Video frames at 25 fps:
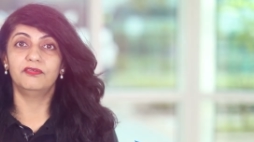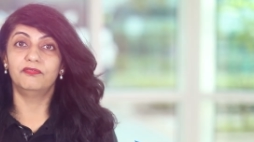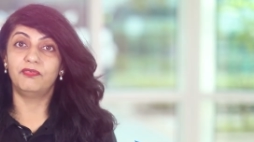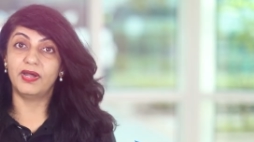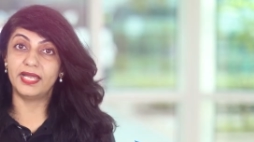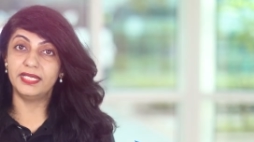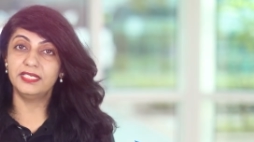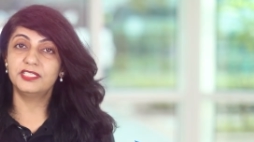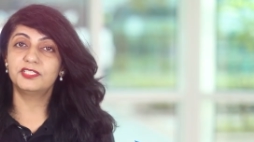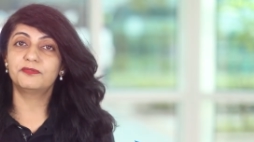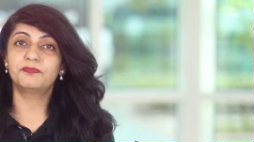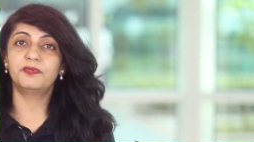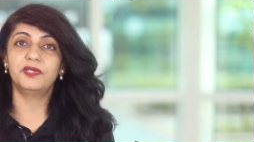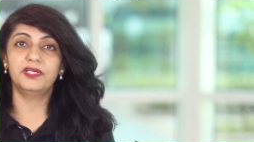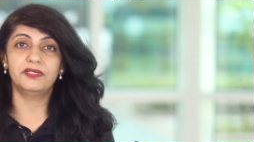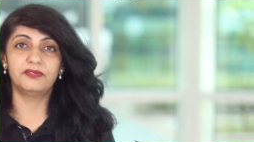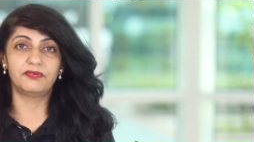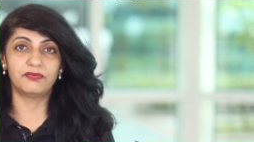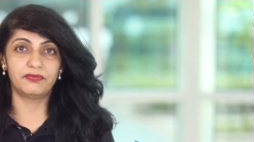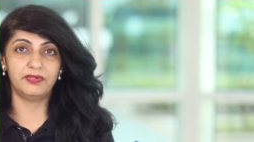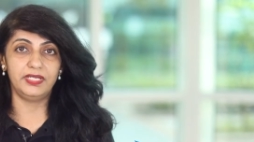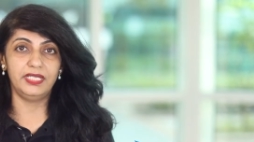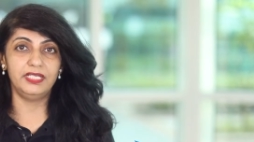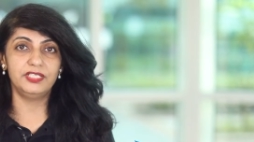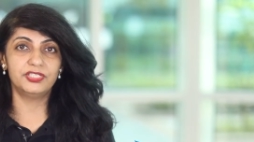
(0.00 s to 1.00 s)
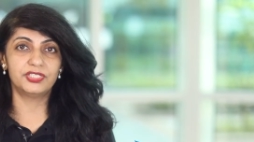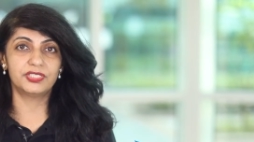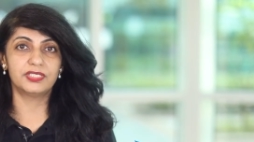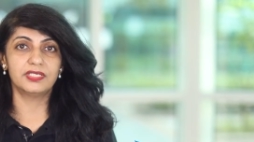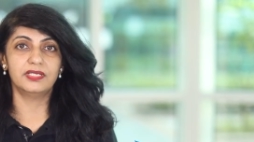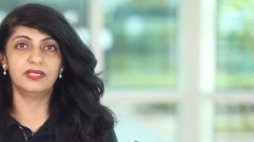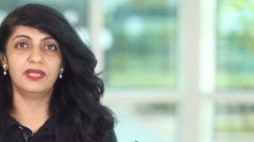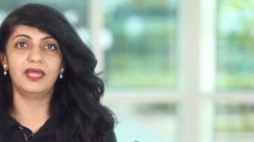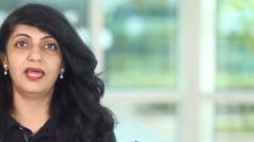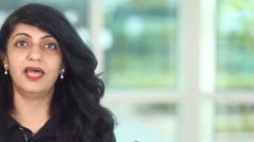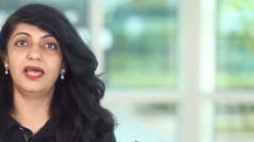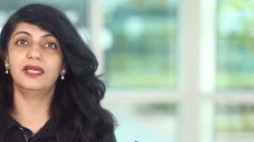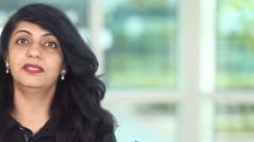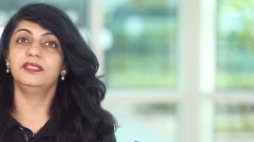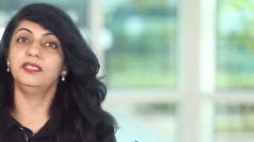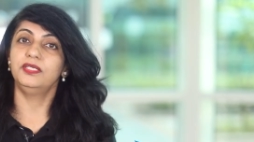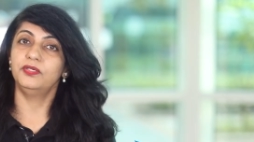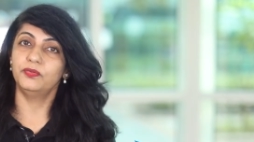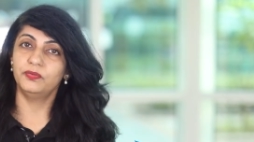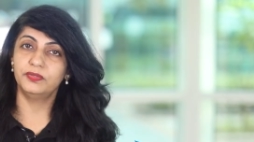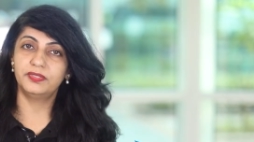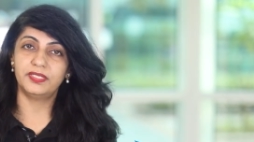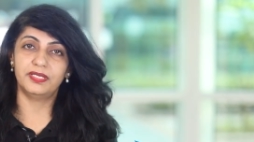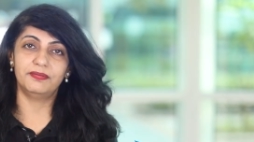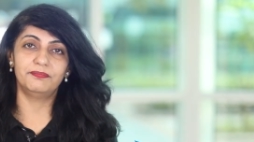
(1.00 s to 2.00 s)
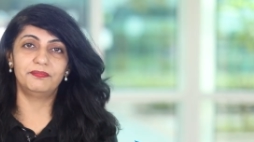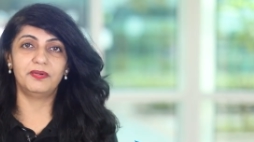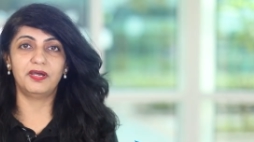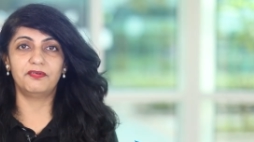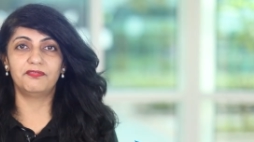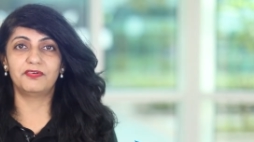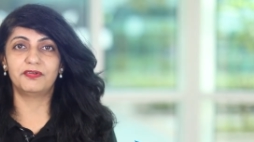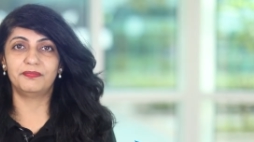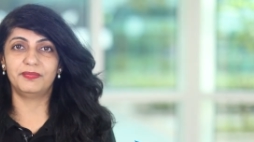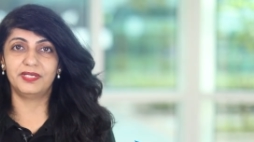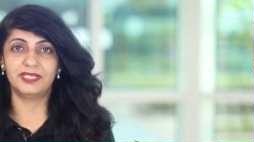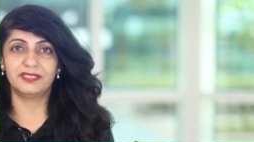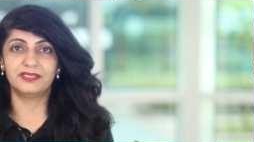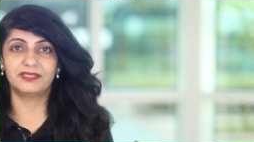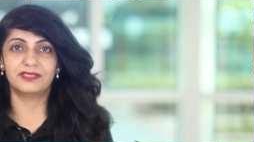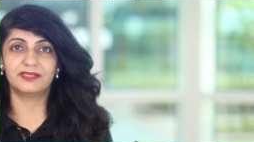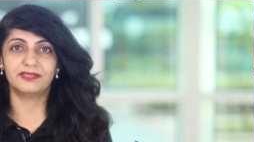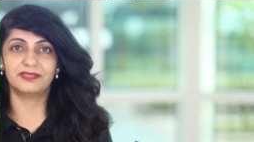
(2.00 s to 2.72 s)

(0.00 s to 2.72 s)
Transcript: widespread reach, and youth empowerment.